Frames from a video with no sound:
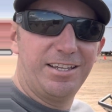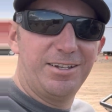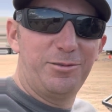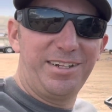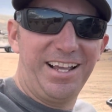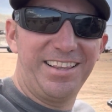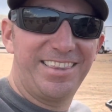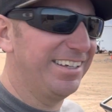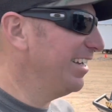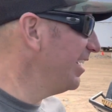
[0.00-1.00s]
We got
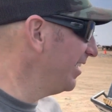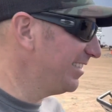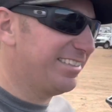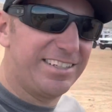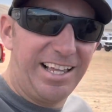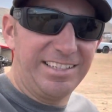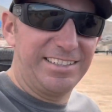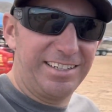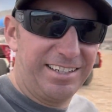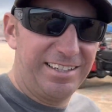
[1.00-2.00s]
this is classic,
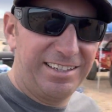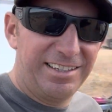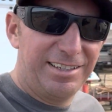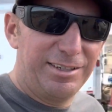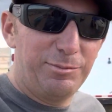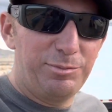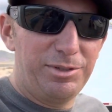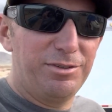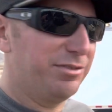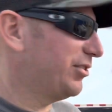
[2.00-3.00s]

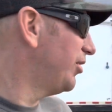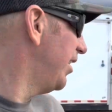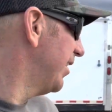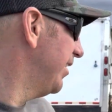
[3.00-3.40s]
beautiful truck,